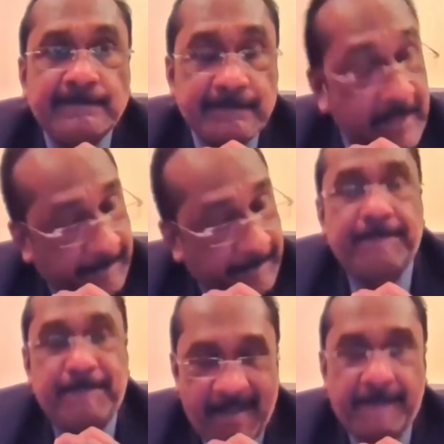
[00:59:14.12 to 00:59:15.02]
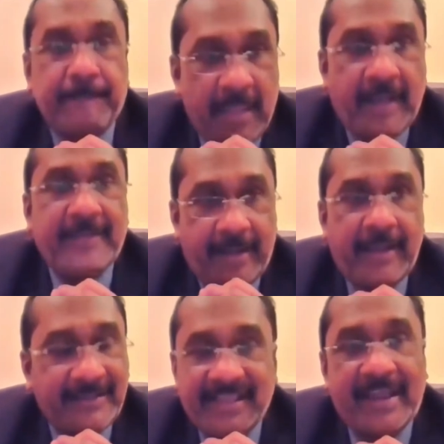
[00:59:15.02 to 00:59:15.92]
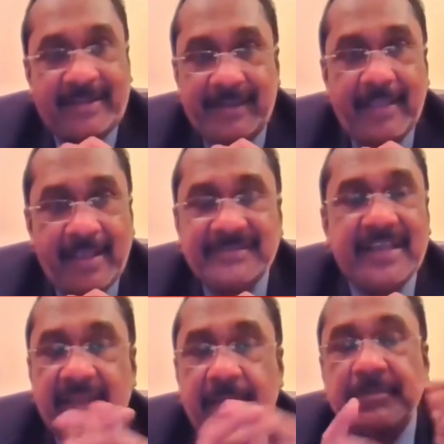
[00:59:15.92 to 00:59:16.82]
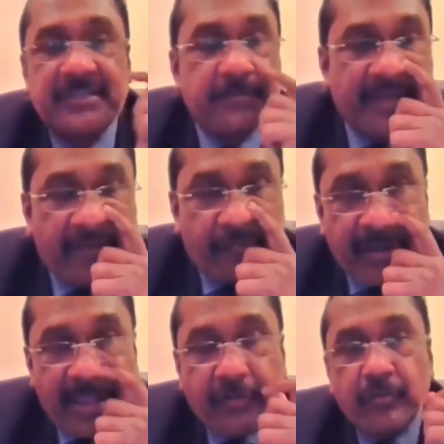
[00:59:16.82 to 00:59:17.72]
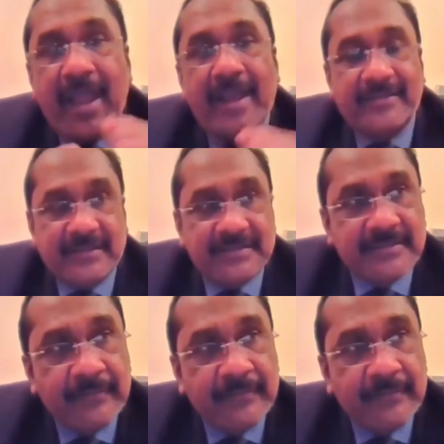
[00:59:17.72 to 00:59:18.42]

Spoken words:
Yeah. Exactly. Exactly, Mr. But I would like to add this.